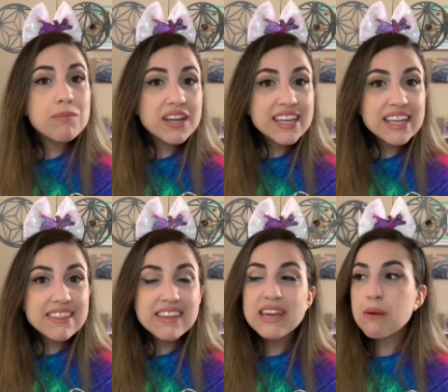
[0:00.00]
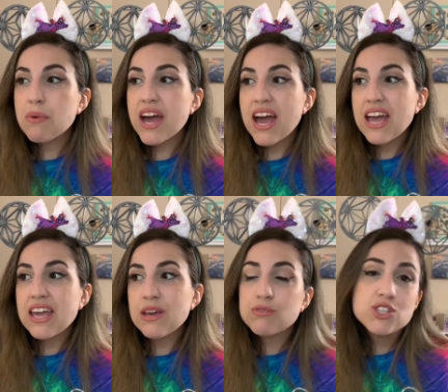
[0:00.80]
by anything, but
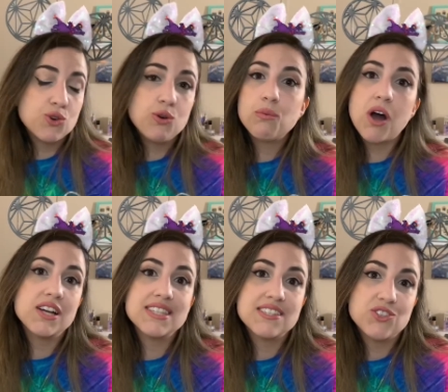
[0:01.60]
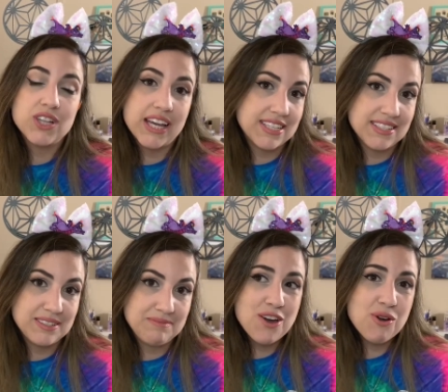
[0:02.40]
it was a cool box. I still liked it.
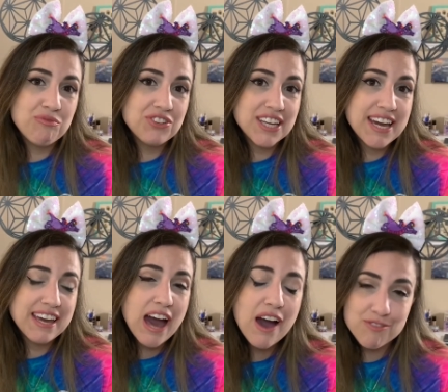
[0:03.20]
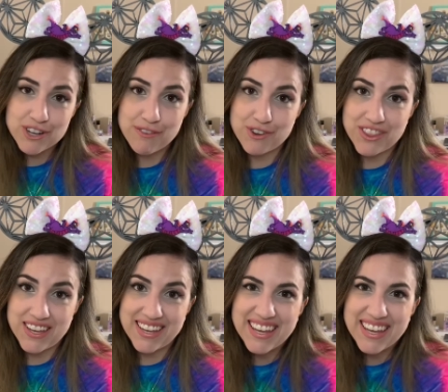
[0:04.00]
Hopefully I covered everything.